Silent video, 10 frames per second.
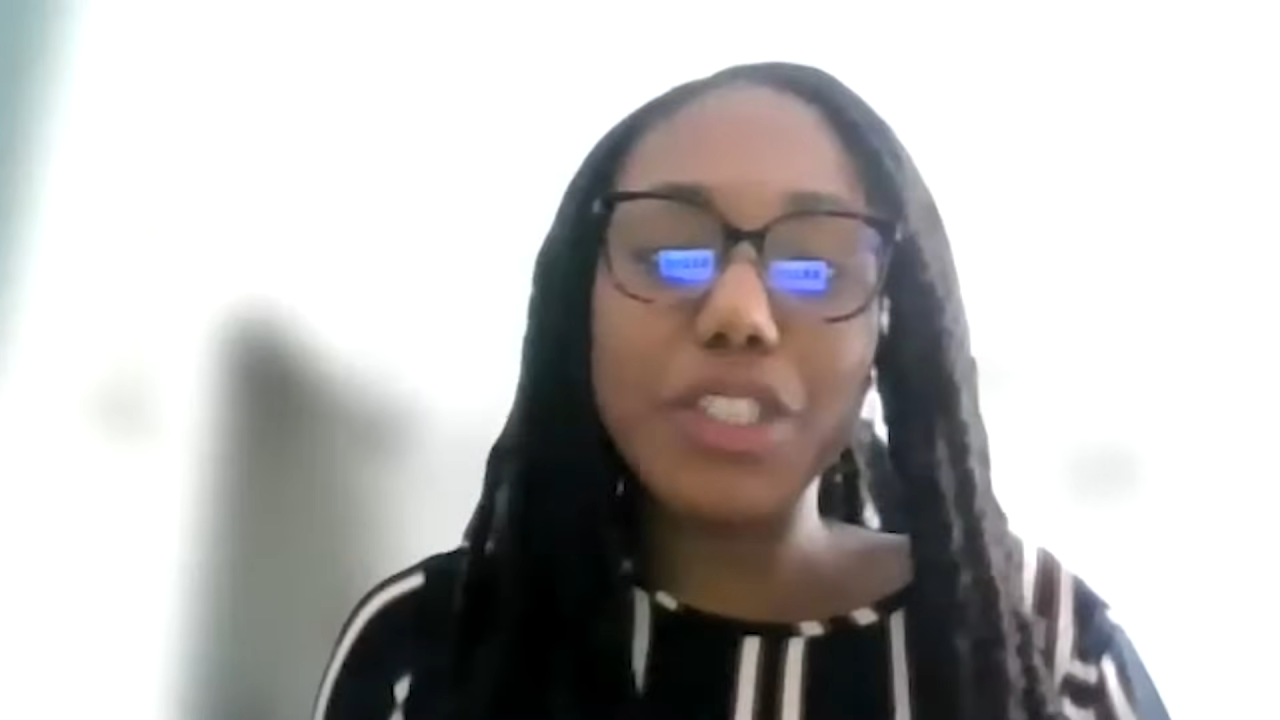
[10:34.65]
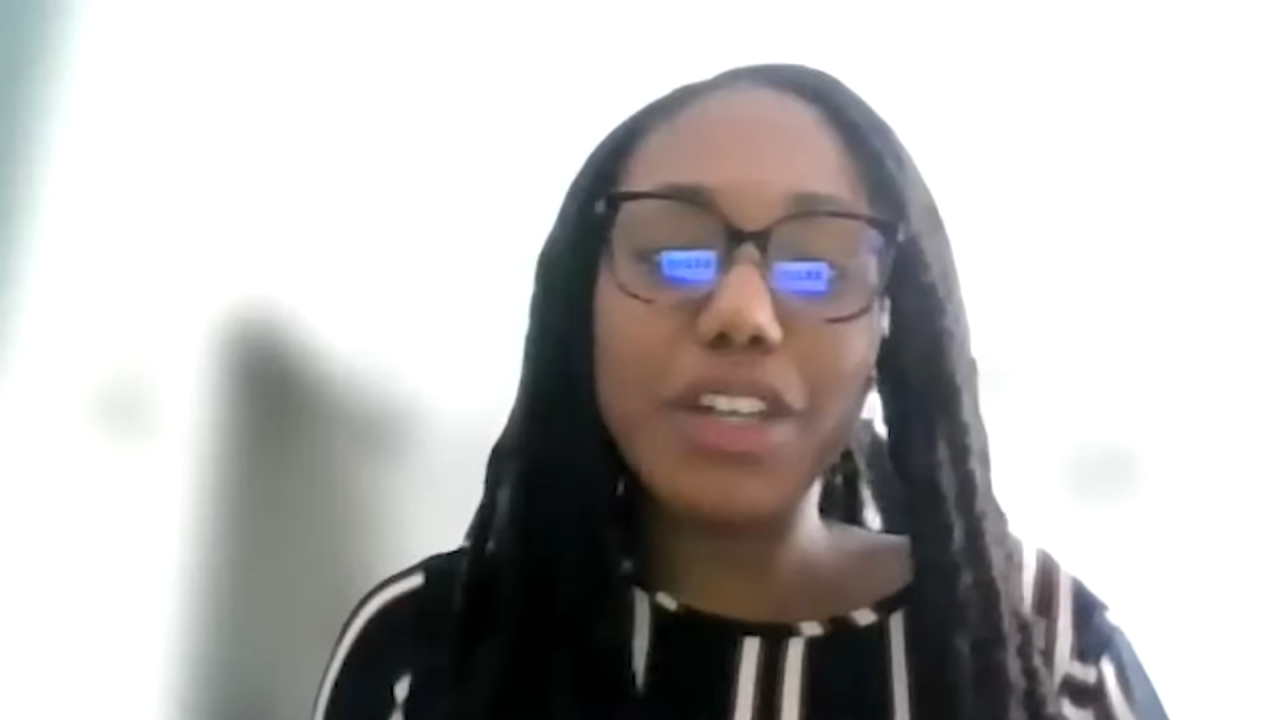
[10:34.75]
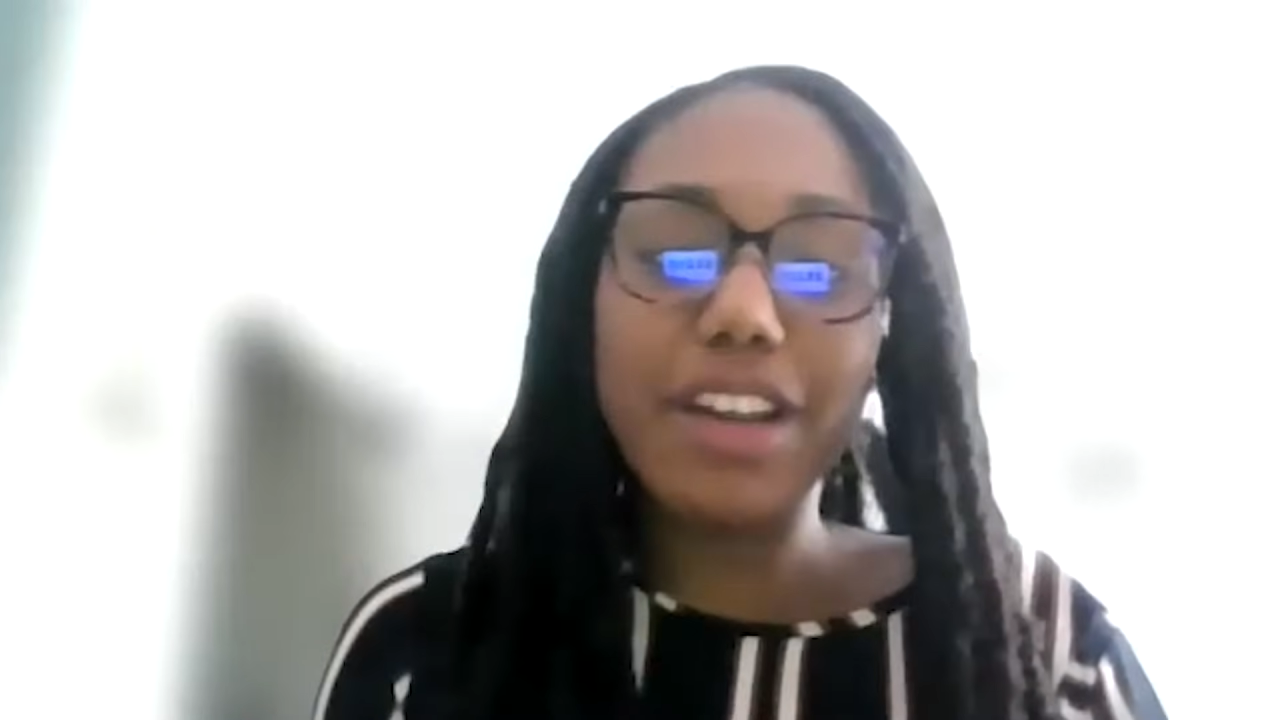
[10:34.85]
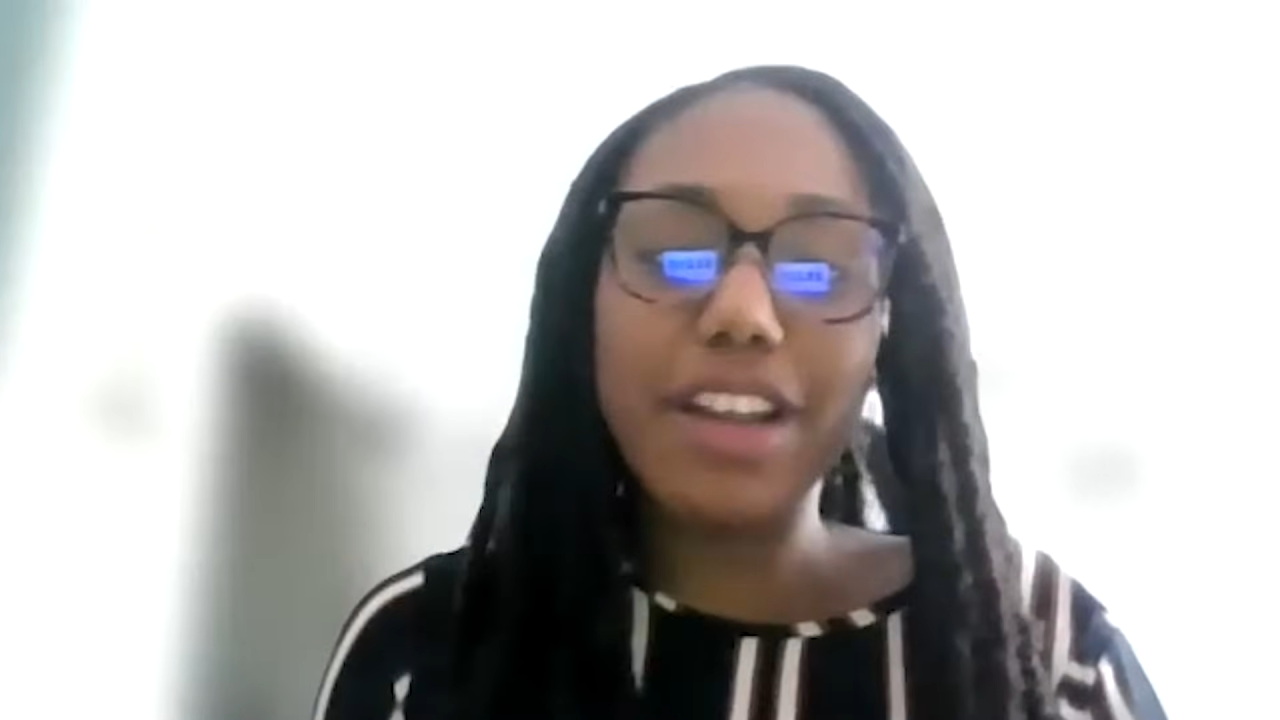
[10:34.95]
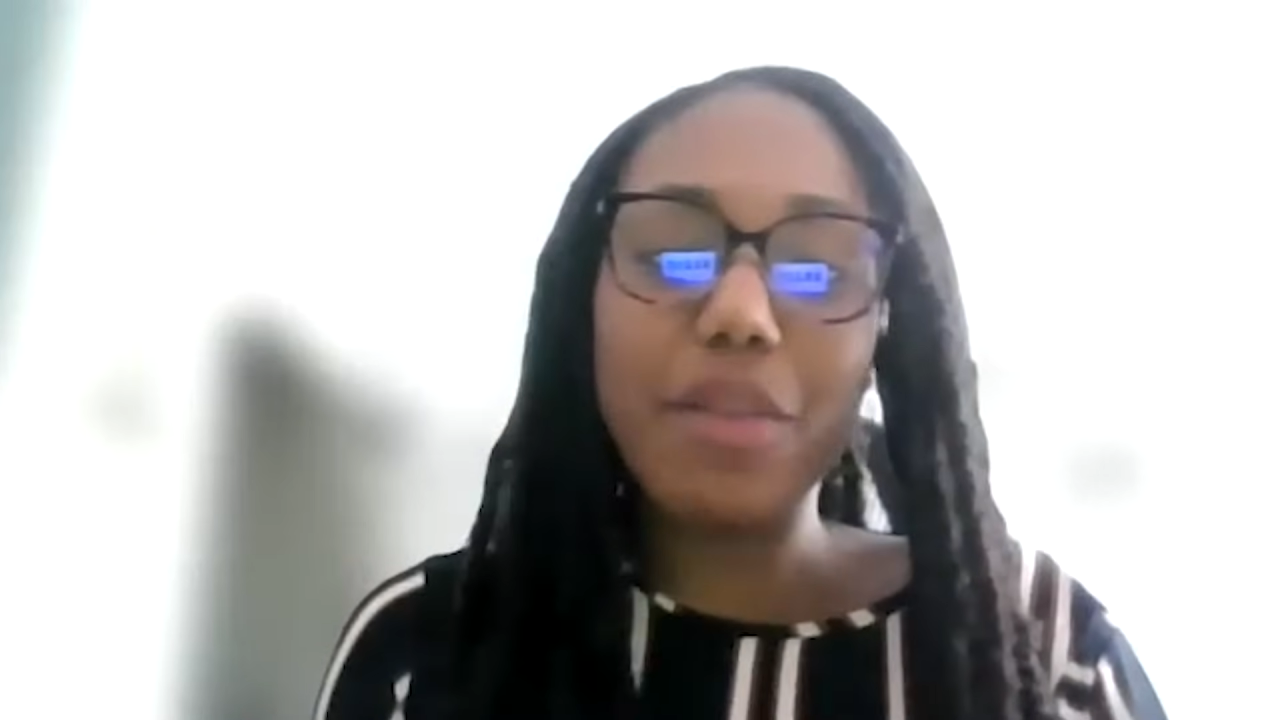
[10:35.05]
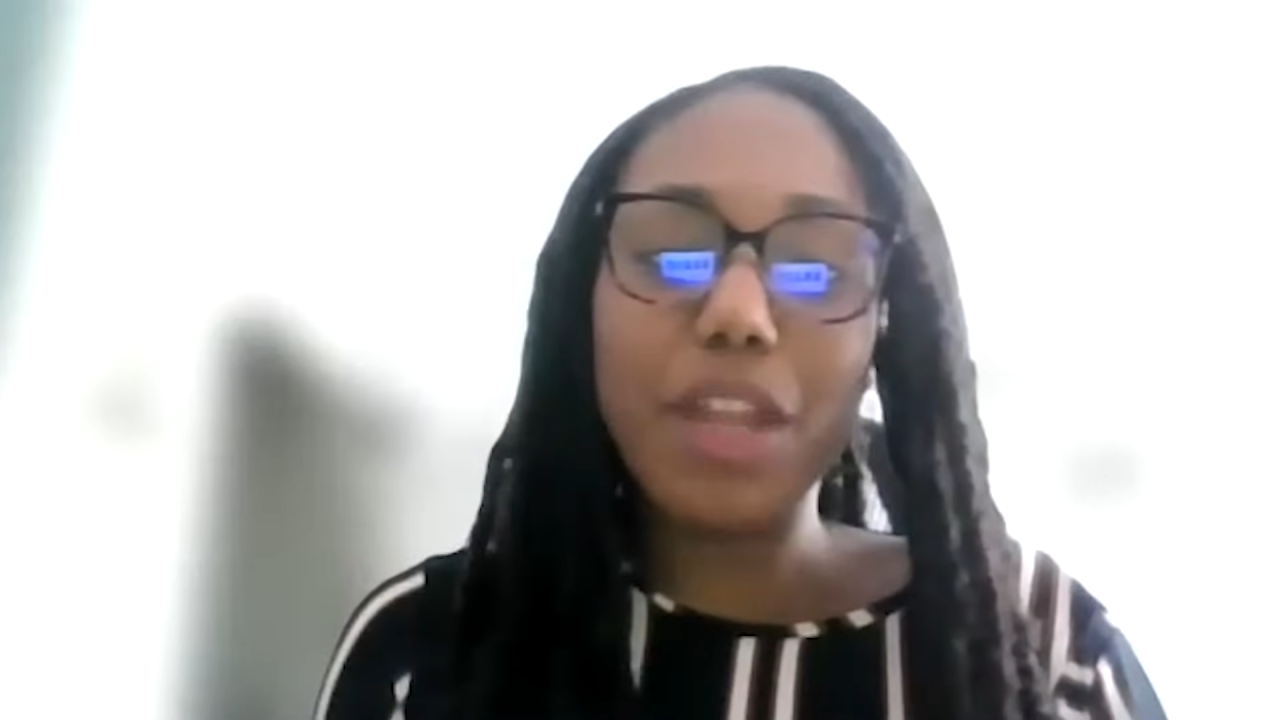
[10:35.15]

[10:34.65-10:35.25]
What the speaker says: to highlight,